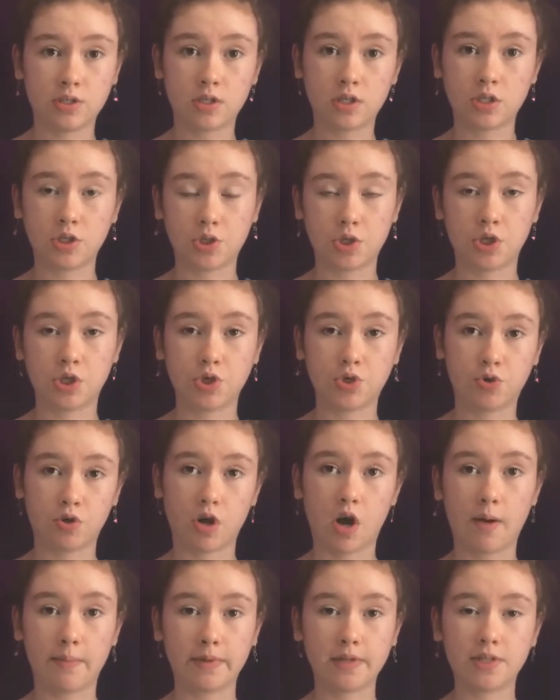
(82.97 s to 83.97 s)
concerns, or
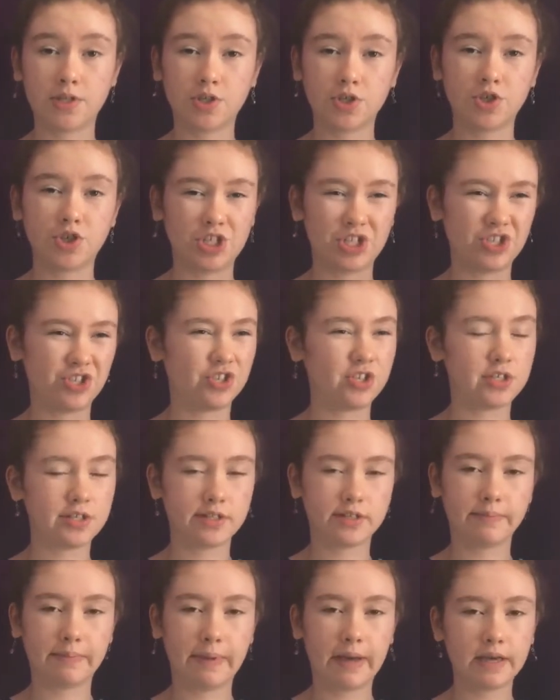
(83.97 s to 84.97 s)
comments. She's just
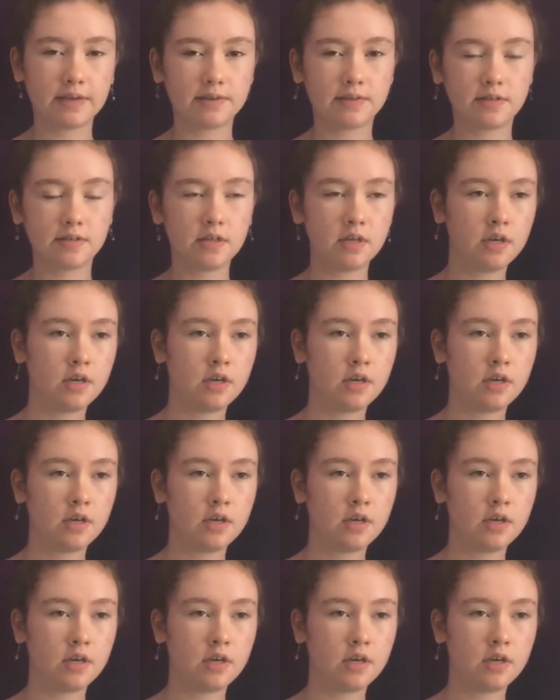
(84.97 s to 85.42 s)
the best.